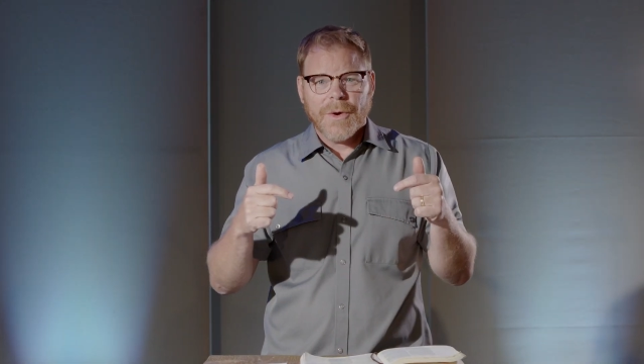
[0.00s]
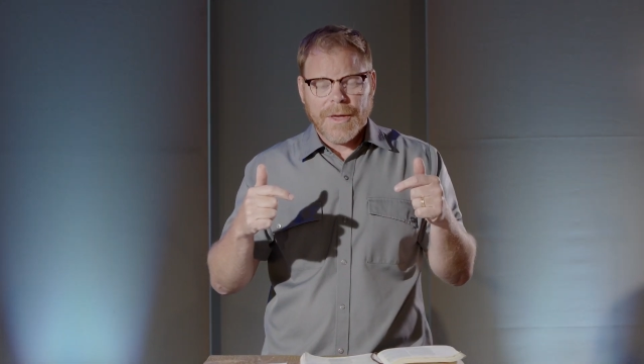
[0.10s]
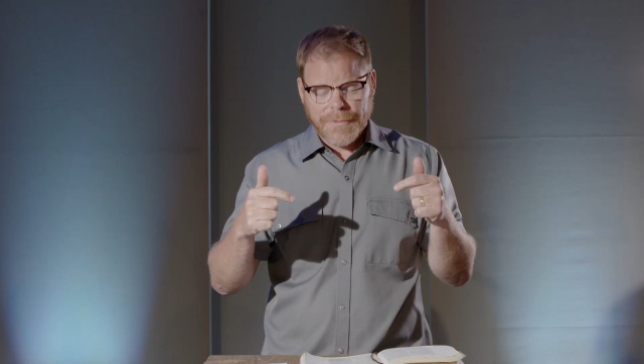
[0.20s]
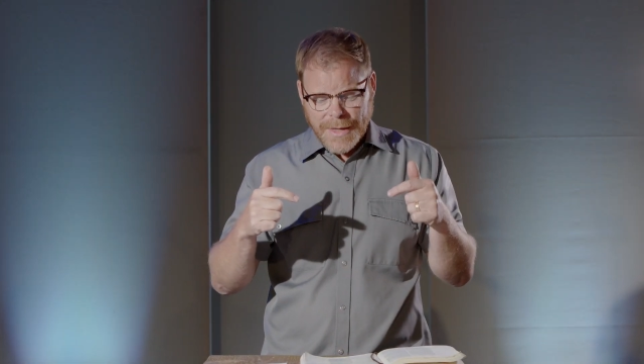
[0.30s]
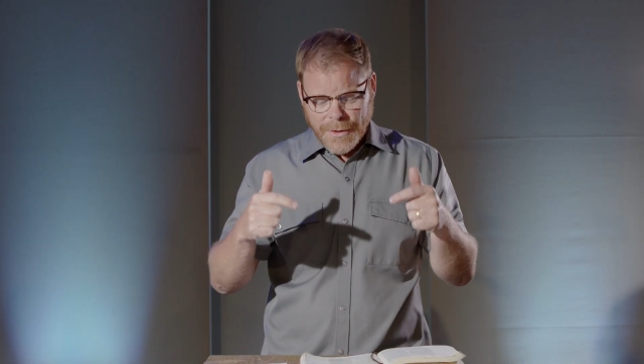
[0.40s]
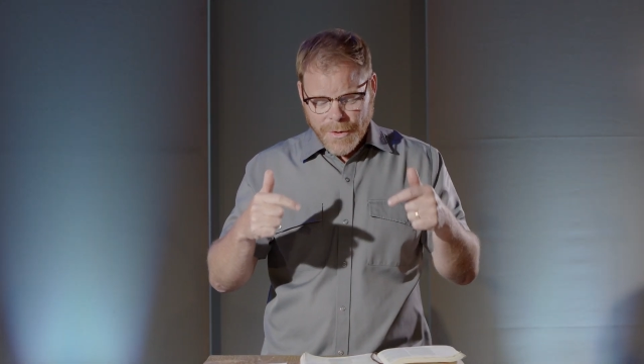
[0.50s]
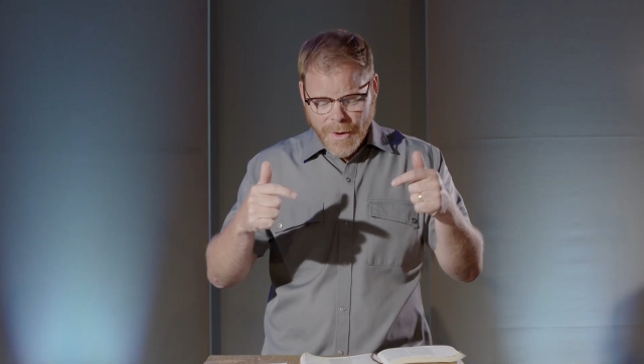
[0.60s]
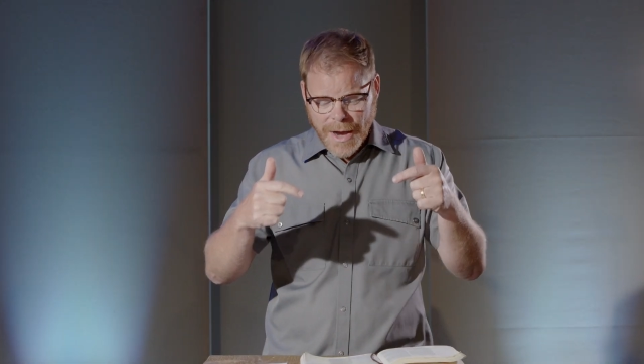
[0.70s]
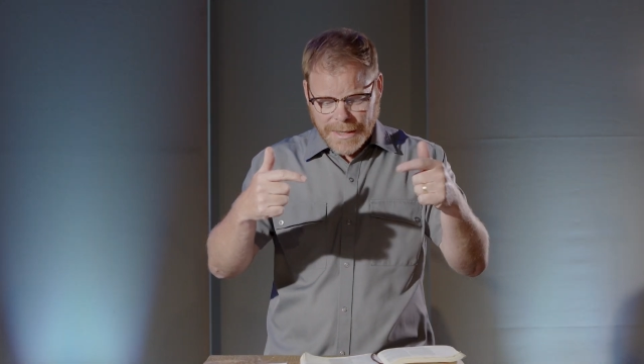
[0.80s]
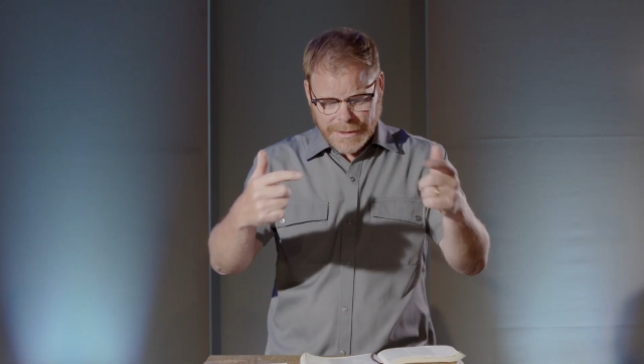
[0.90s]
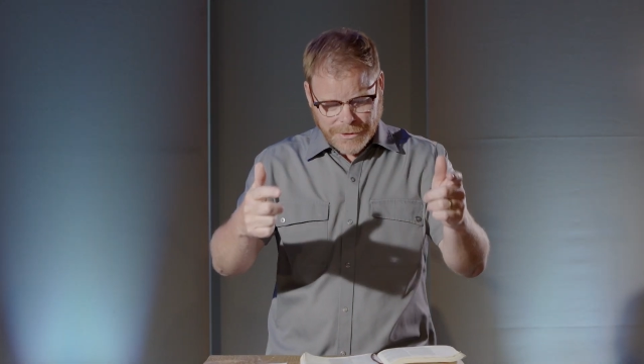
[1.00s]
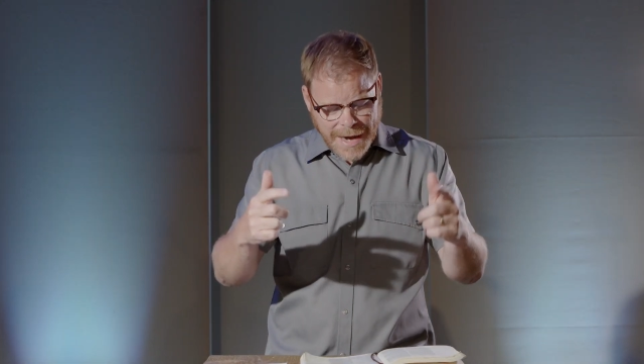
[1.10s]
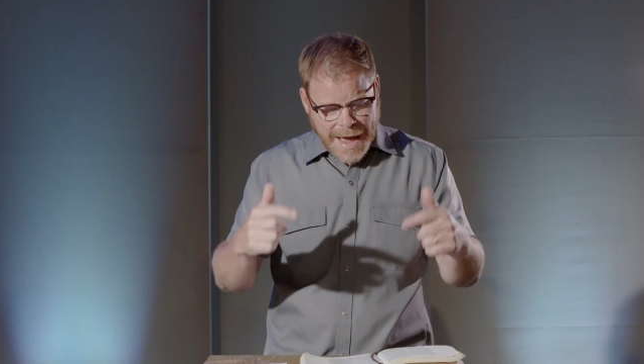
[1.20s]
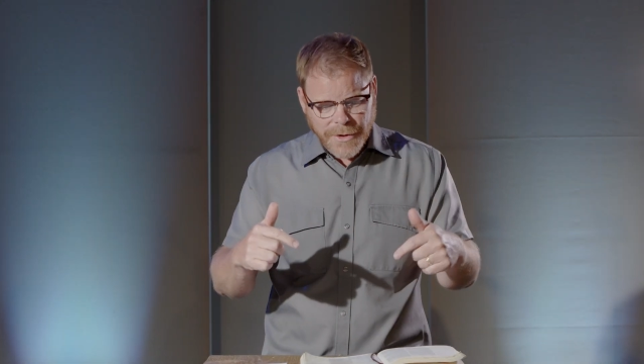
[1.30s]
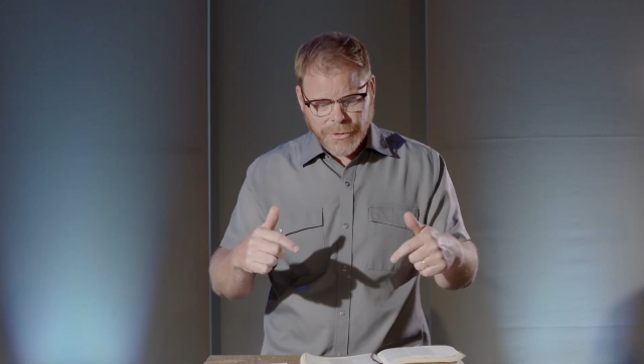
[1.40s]
If they were walking in your
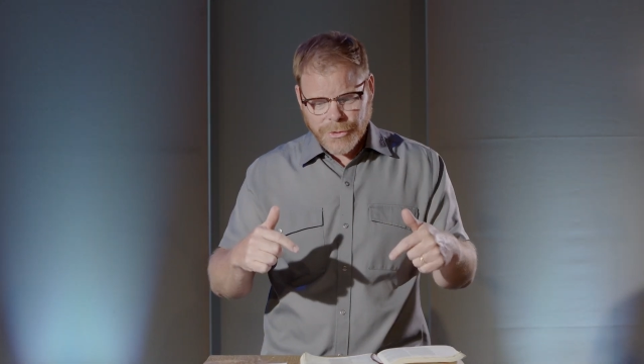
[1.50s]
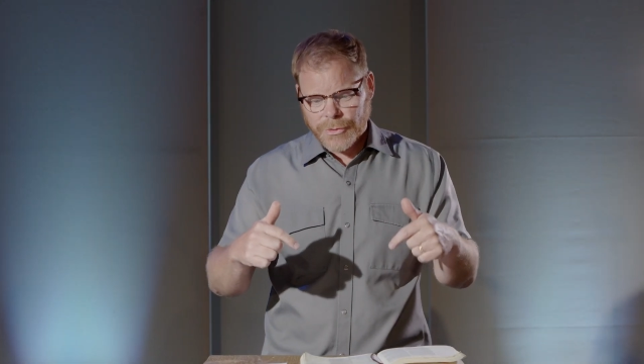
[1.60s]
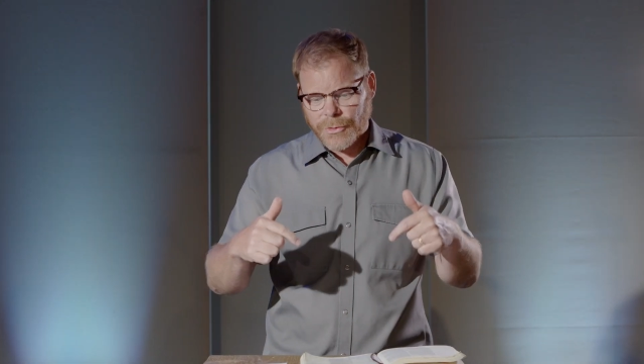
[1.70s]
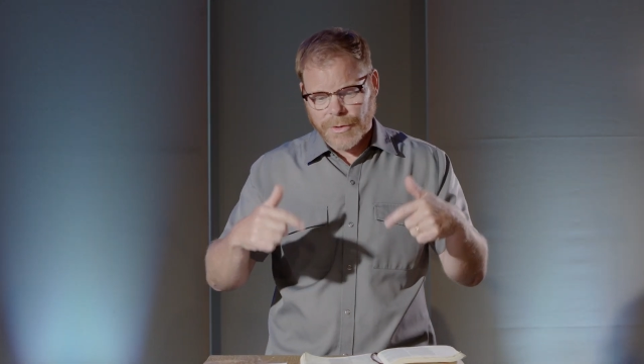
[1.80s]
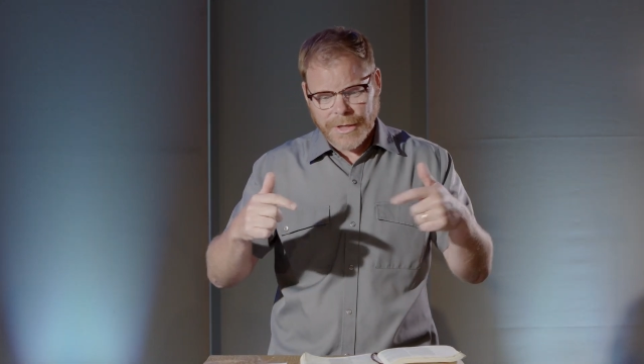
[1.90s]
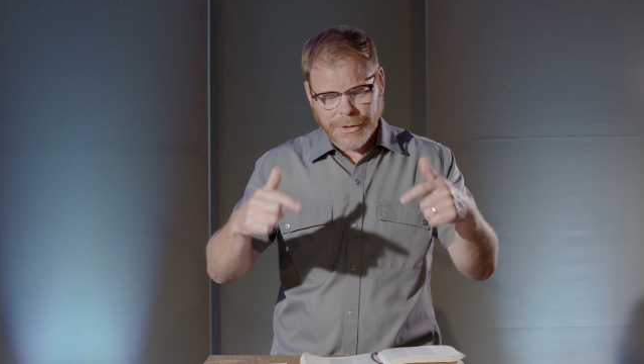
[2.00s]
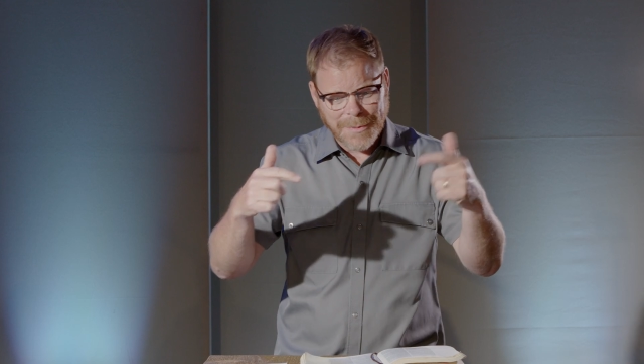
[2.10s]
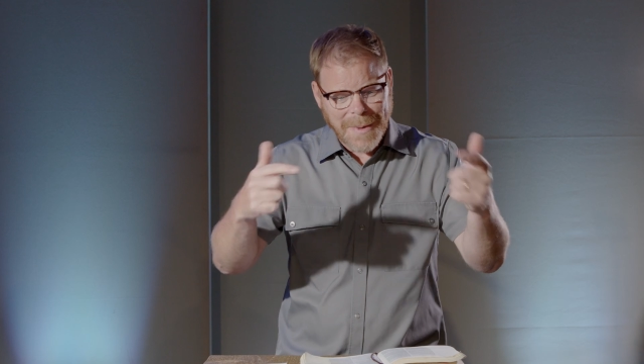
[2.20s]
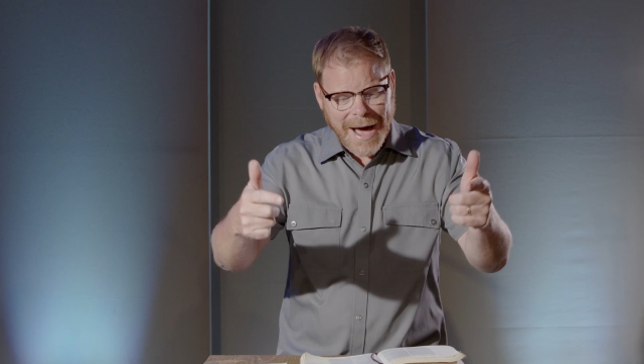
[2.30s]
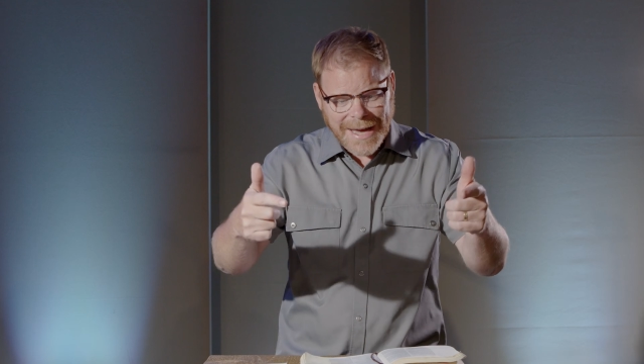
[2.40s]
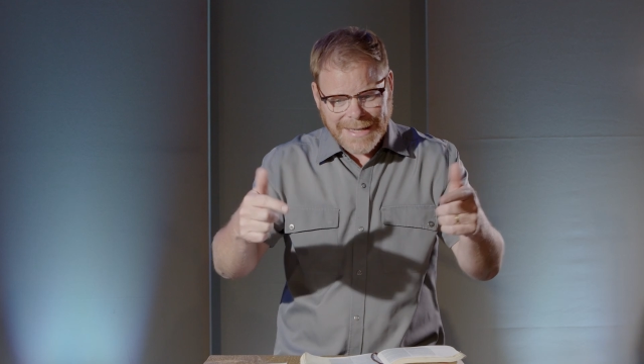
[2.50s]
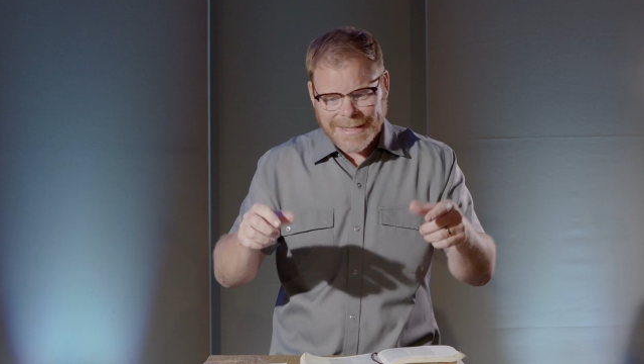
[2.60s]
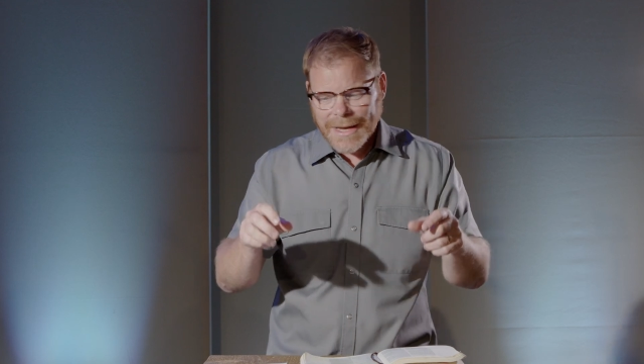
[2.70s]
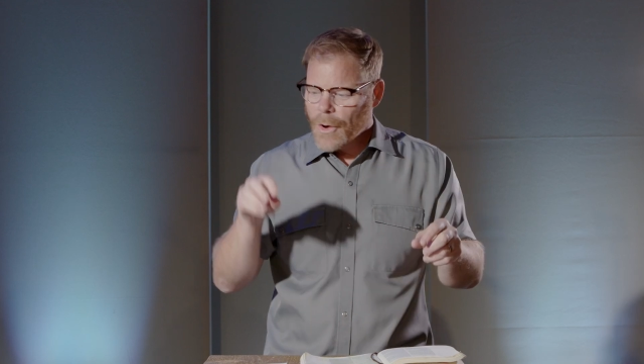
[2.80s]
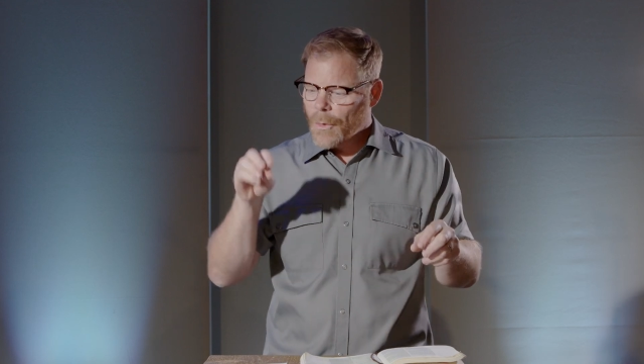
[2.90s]
house or in your mind,